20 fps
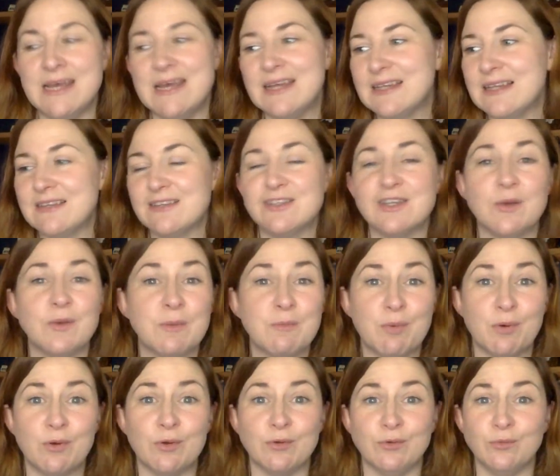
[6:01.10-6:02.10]
And that's so
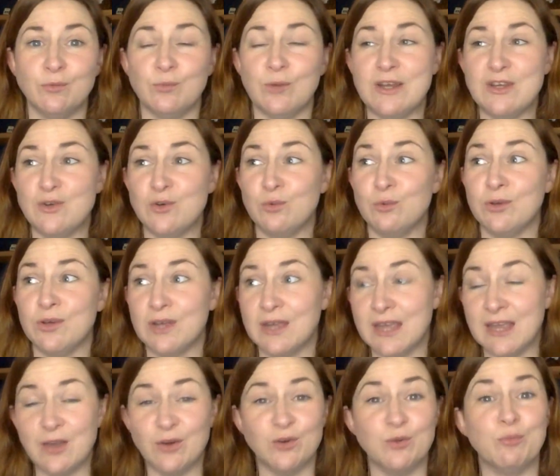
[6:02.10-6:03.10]
important when you're
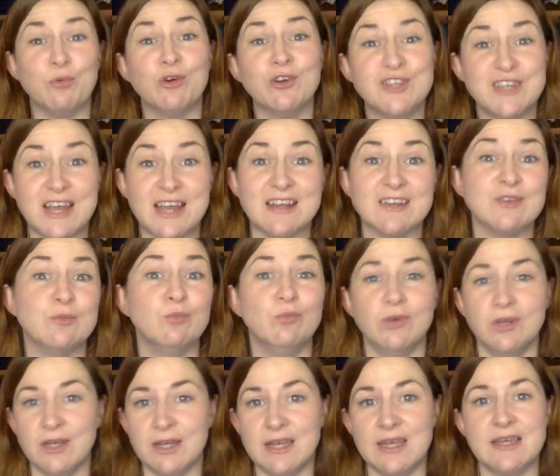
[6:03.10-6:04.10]
working on a project and
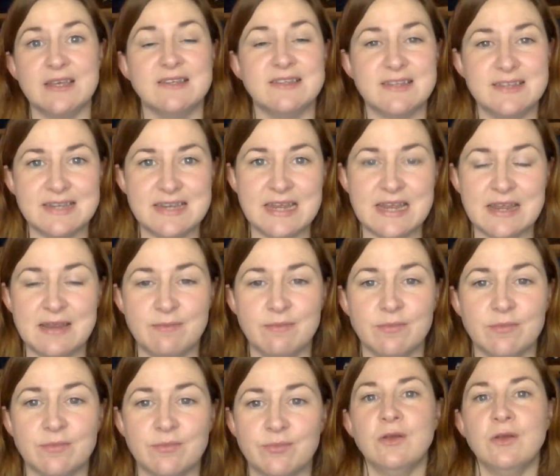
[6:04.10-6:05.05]
working as a team.